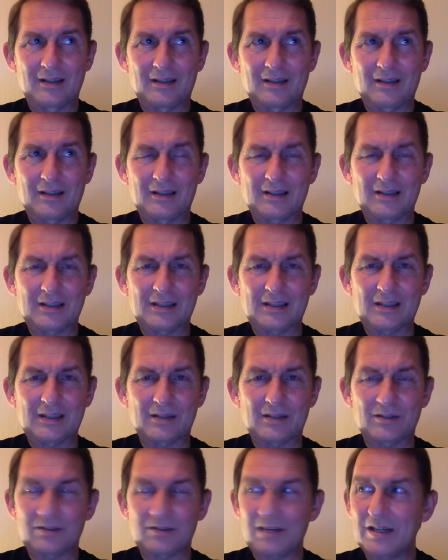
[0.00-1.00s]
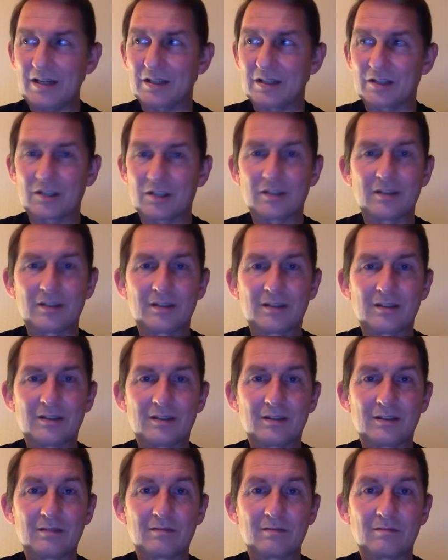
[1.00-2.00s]
I said, how strange.
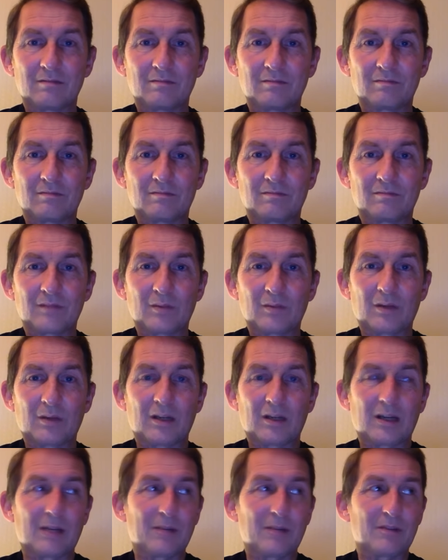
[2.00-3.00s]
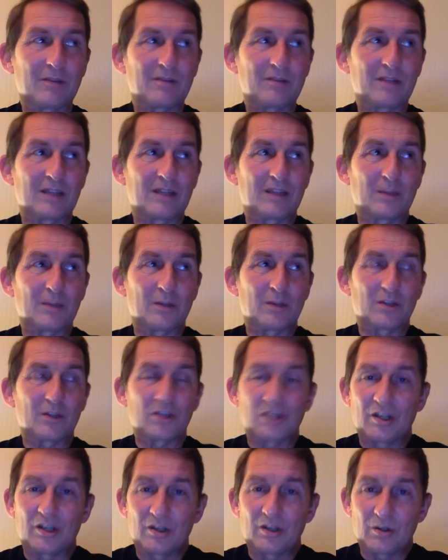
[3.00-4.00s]
Well, I'm not really
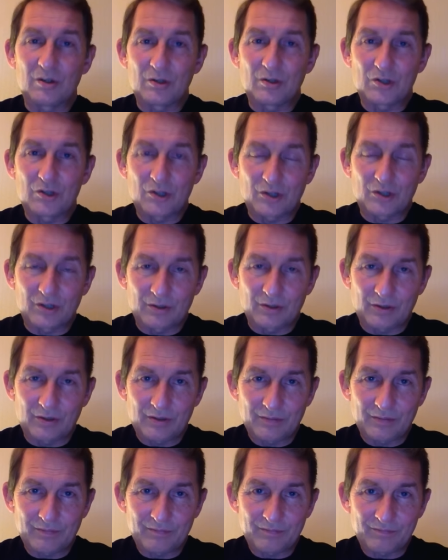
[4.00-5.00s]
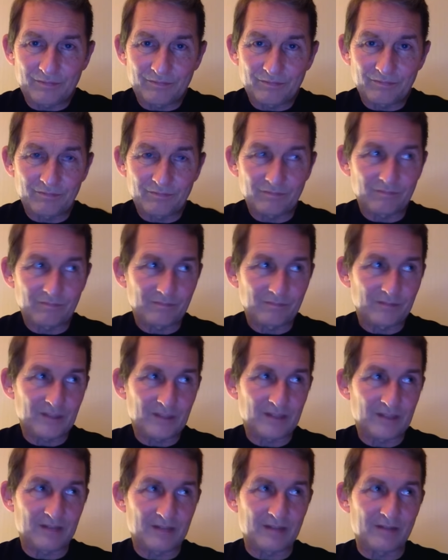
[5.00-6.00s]
watching the news, you know.
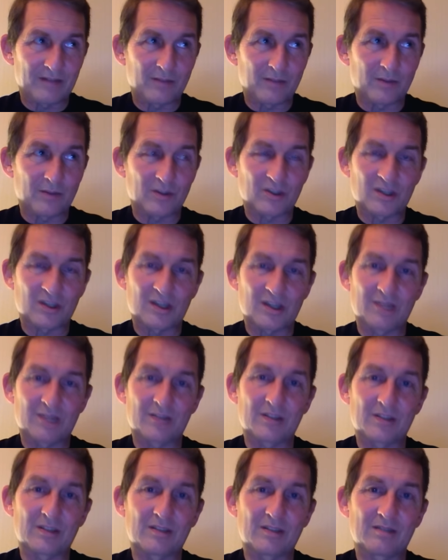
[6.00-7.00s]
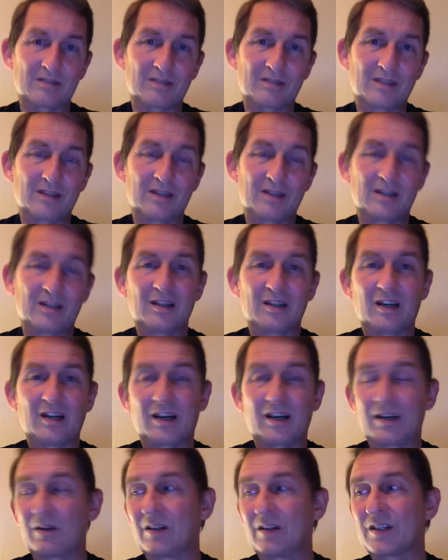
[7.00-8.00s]
I've never watched television. I
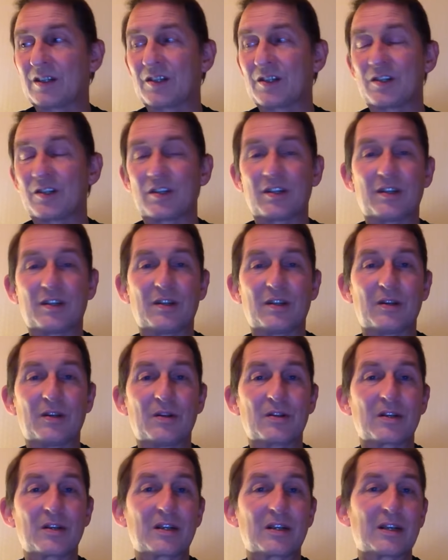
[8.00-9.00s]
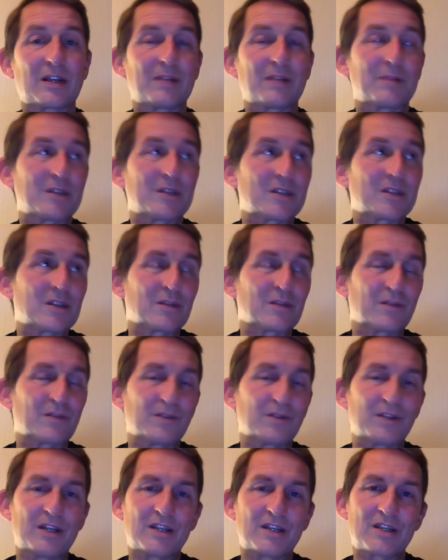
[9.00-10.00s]
don't listen to the news. I get my stuff on
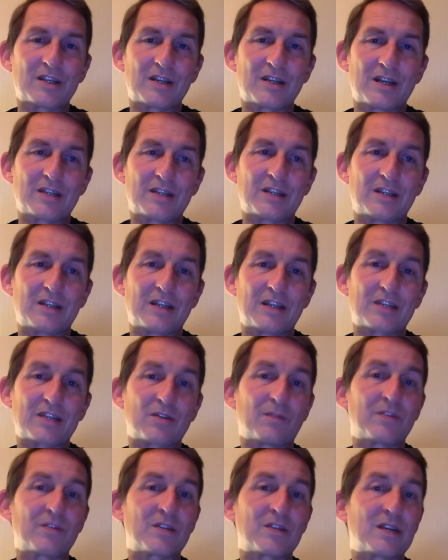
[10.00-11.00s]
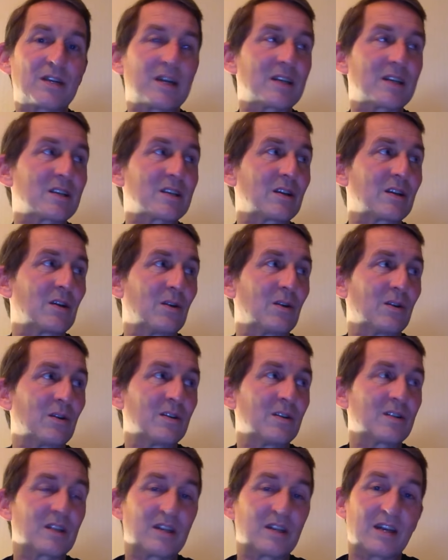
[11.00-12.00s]
the internet, and this obviously hasn't gone
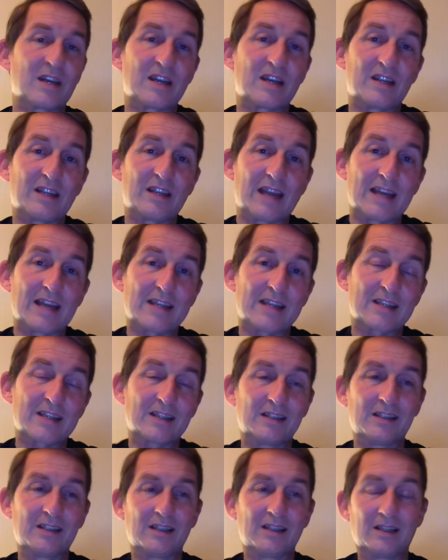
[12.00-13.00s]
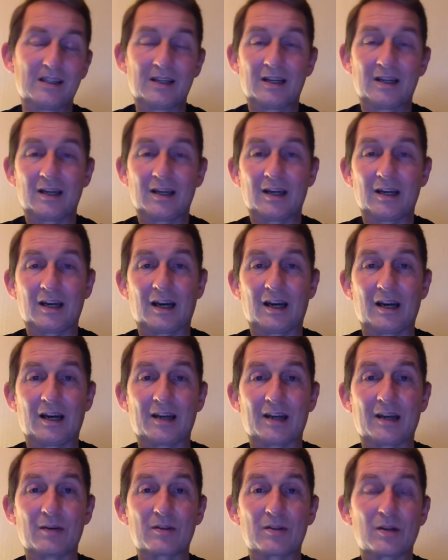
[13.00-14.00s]
onto the net yet. And
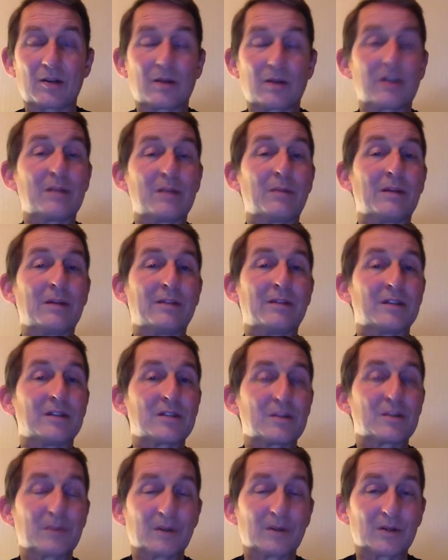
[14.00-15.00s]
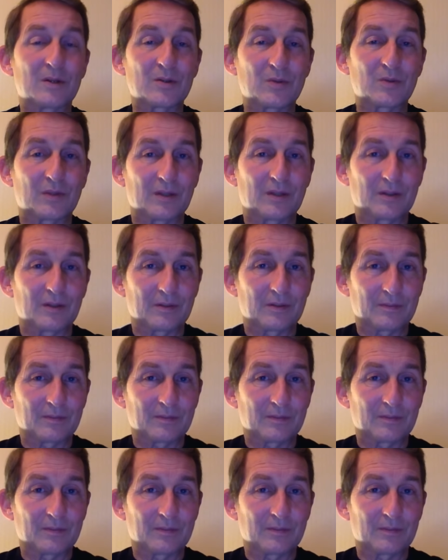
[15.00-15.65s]
I was totally oblivious, to be honest with you,